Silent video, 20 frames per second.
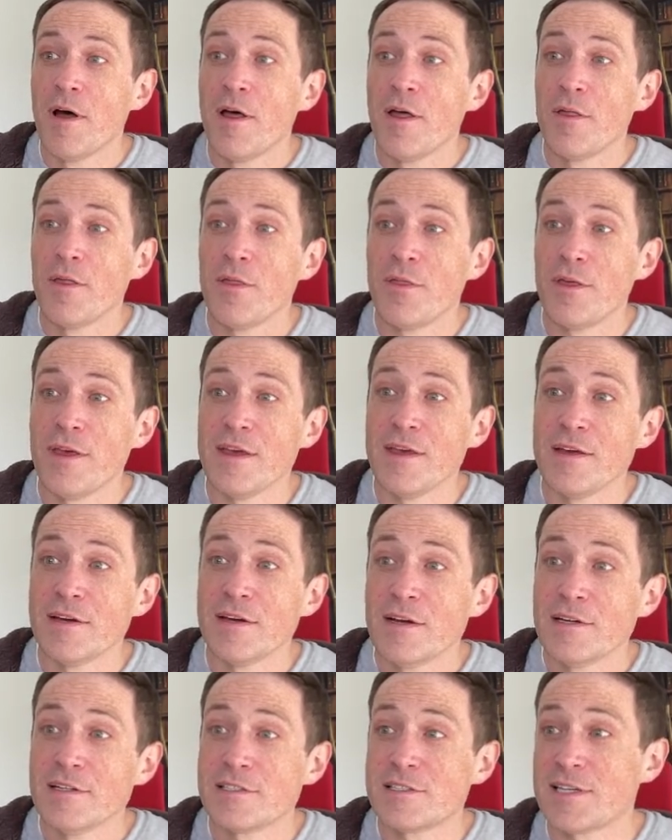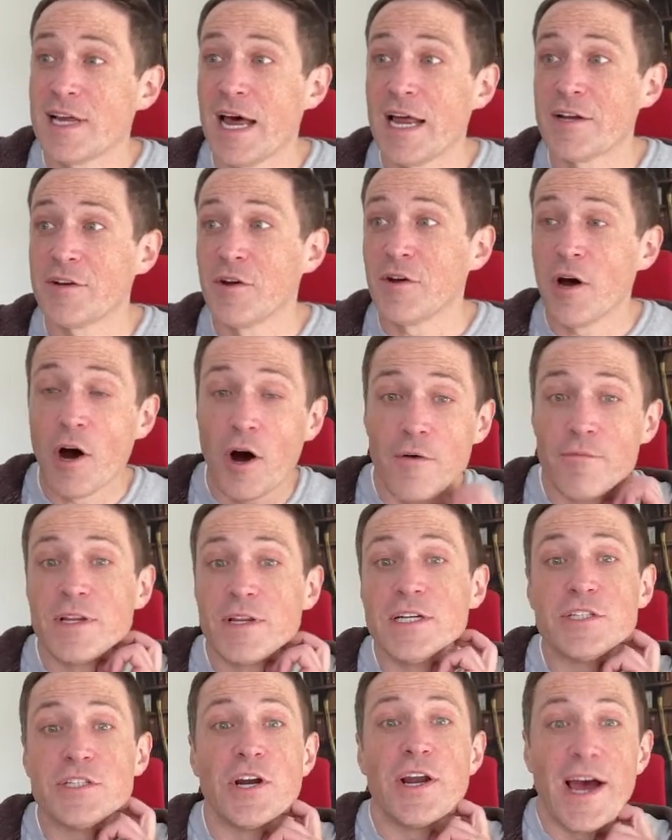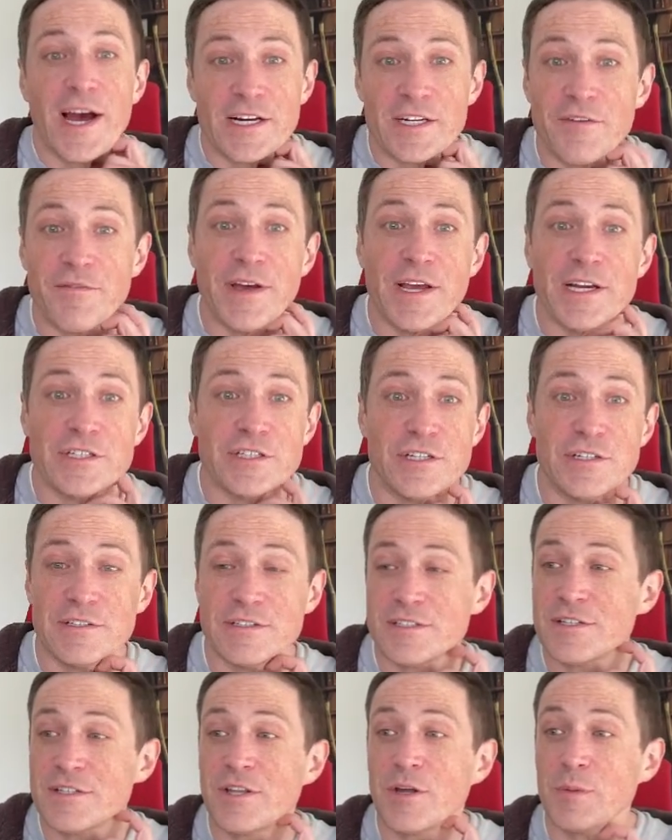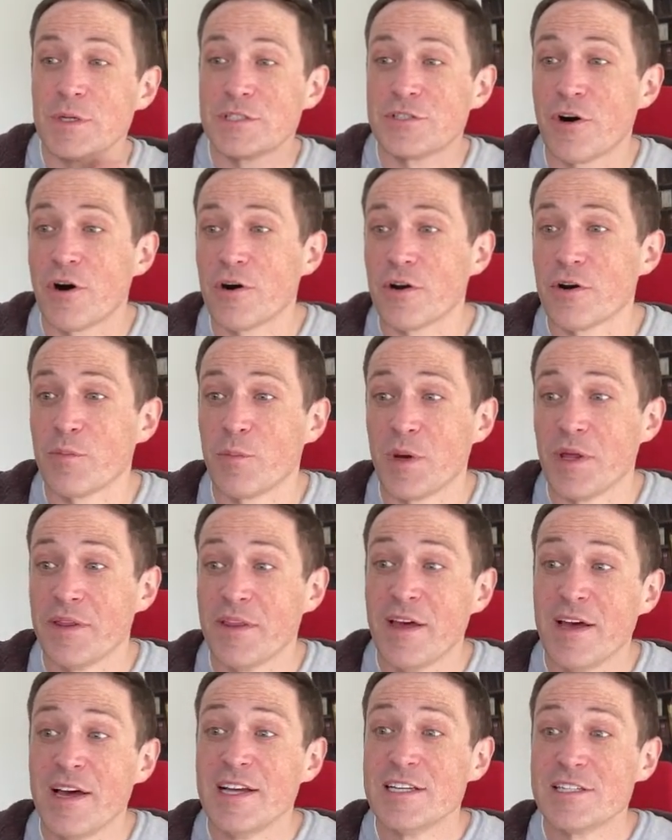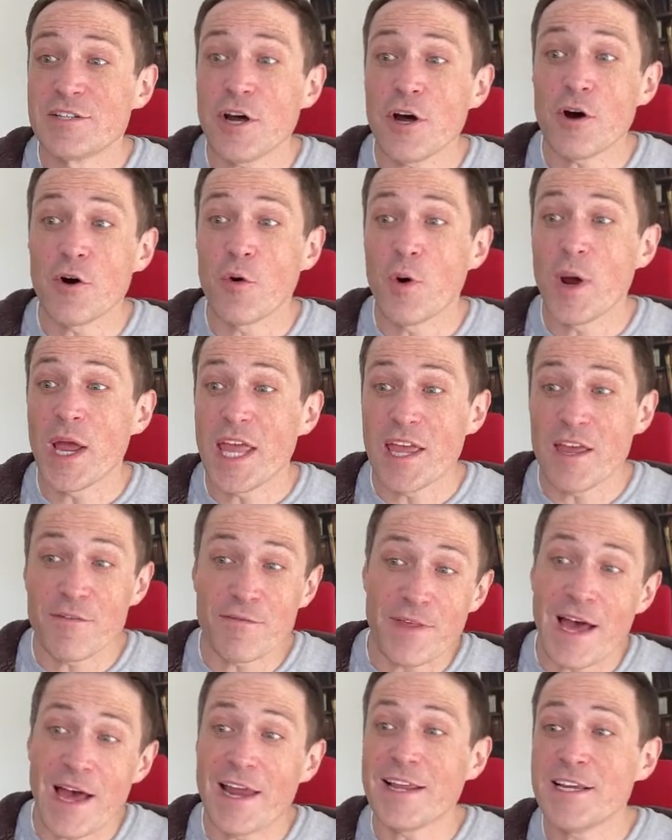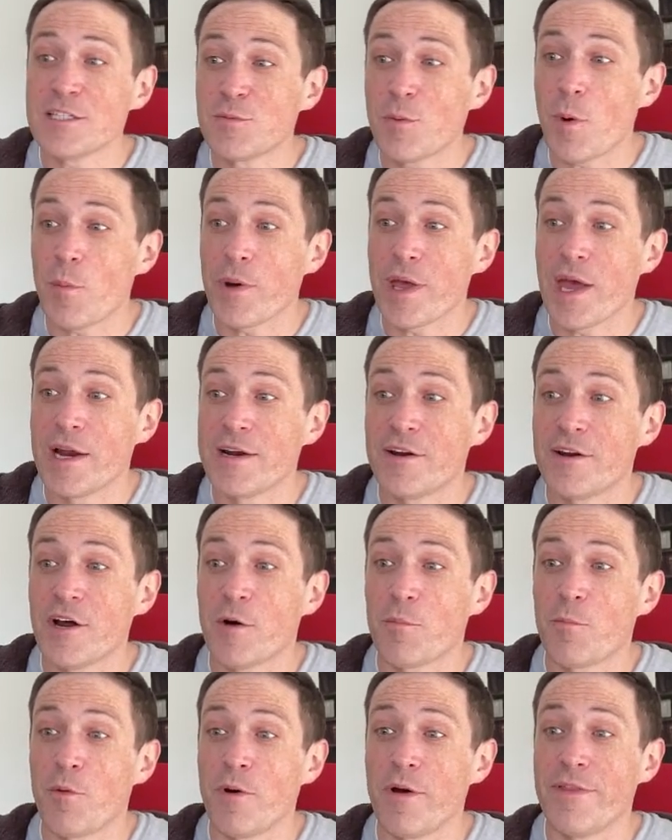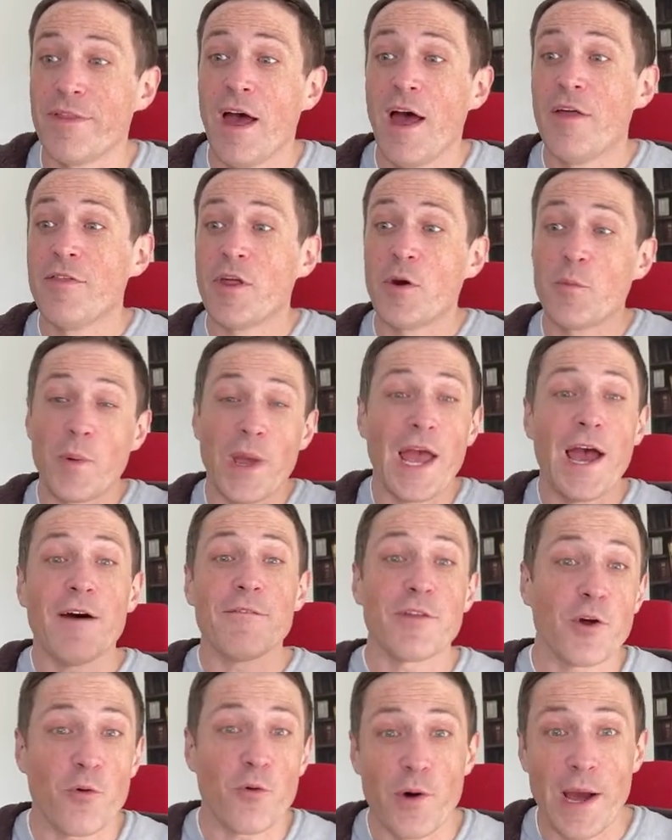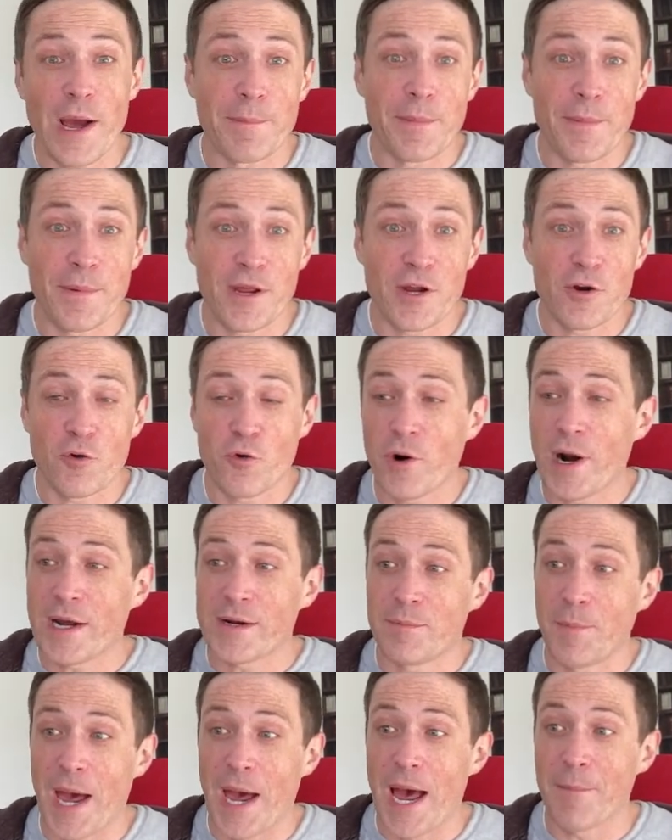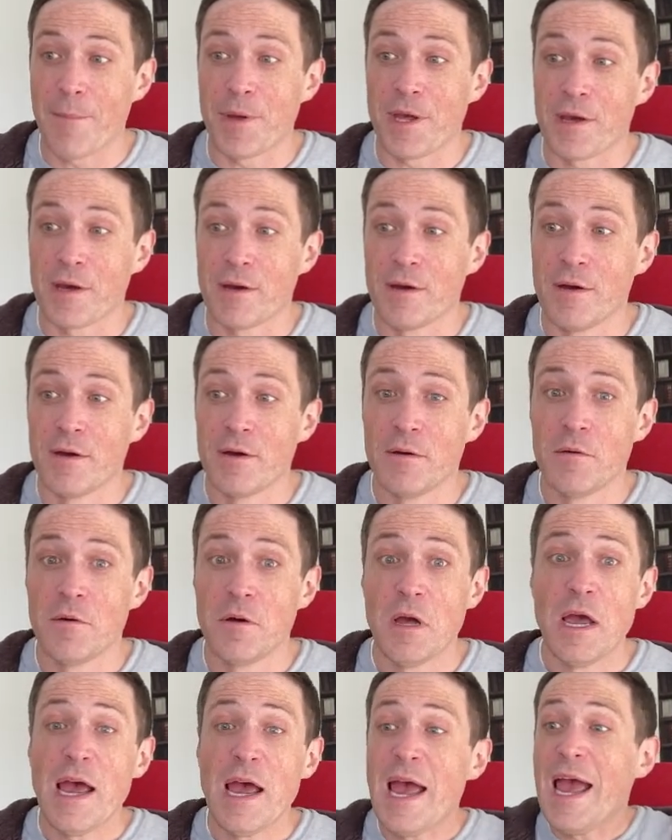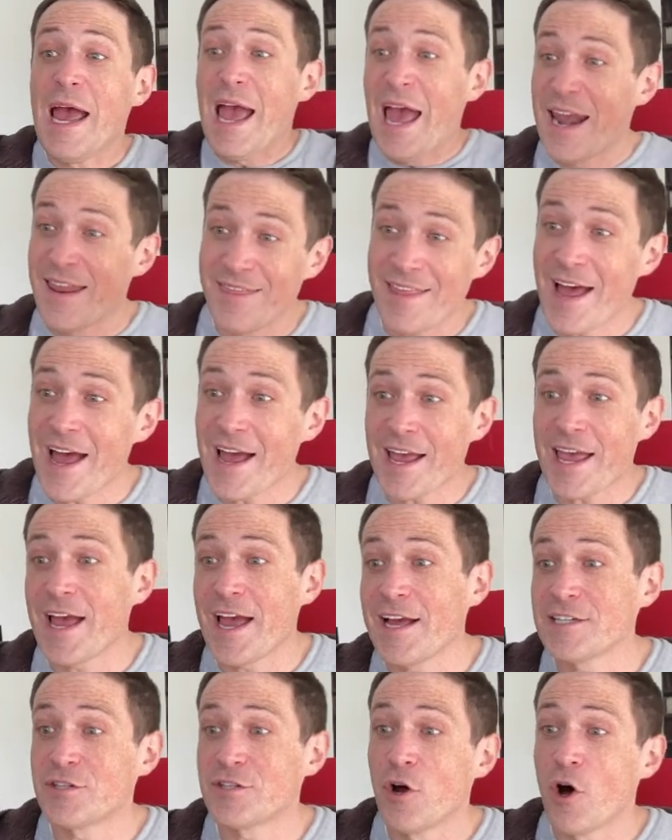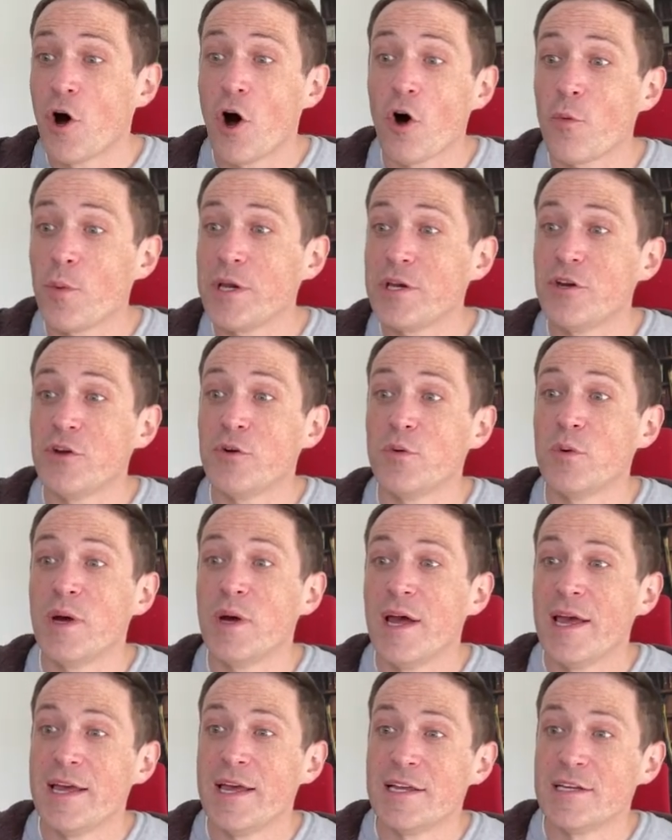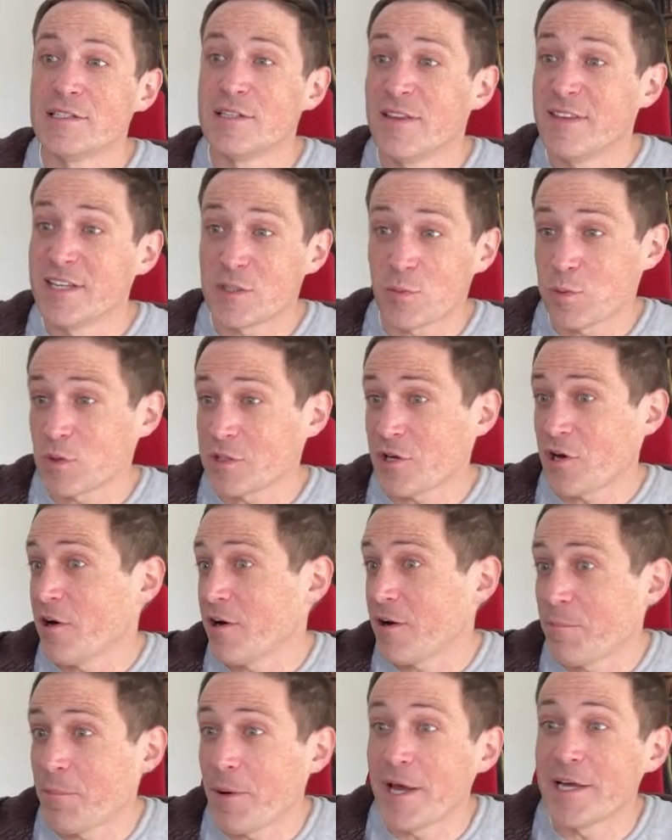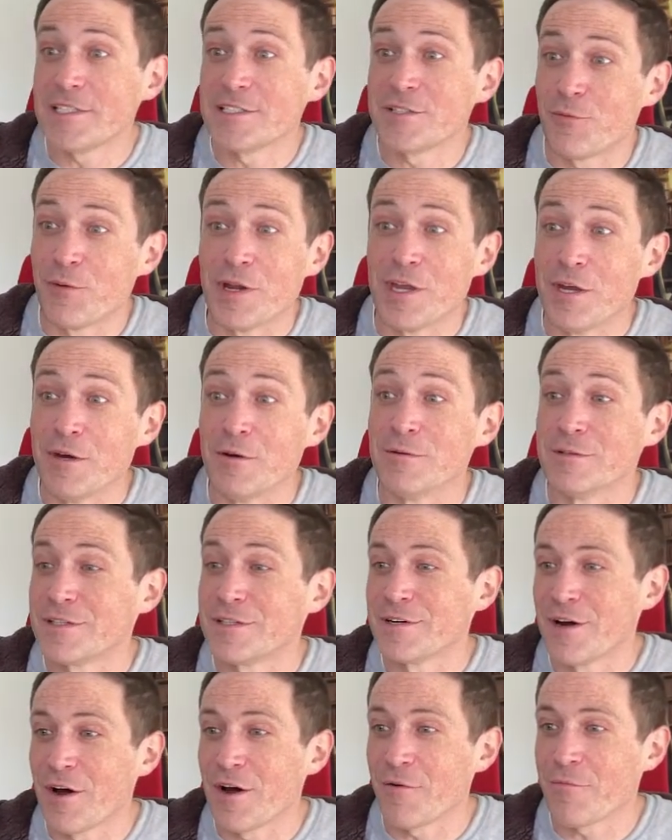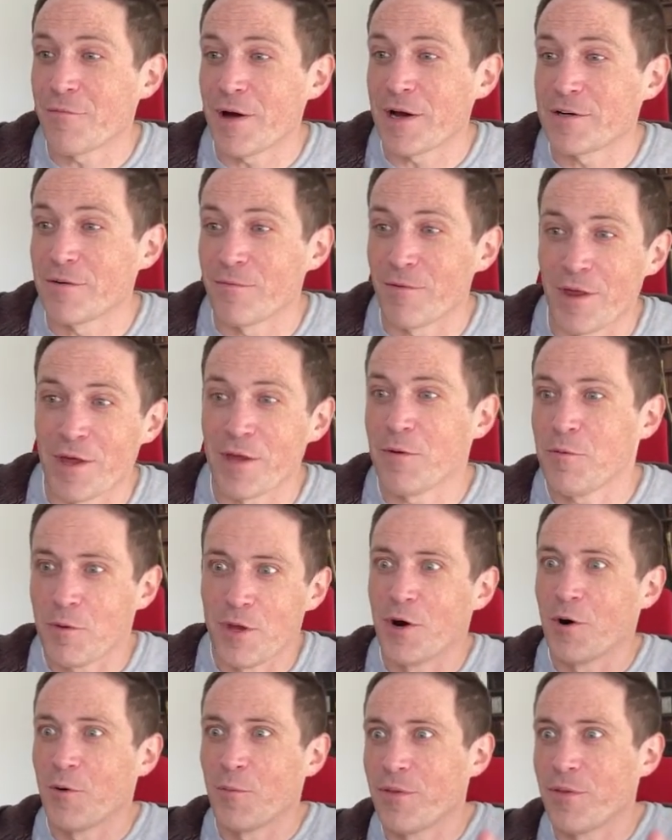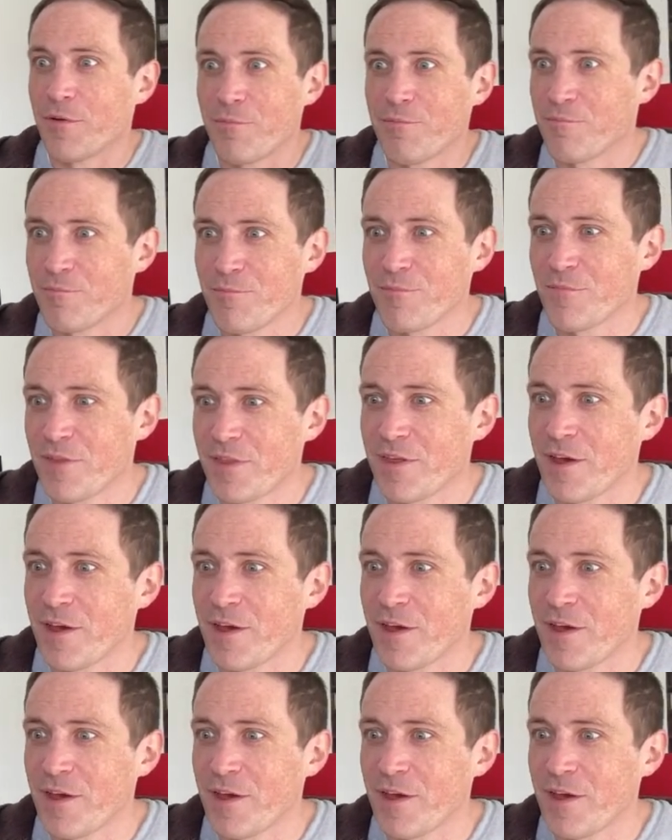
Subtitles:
the set of digit activations that we started with. So if that is what we ended up with, then we have the correct mapping. And in that case, all we do is, this was cut and paste reuse effectively, with the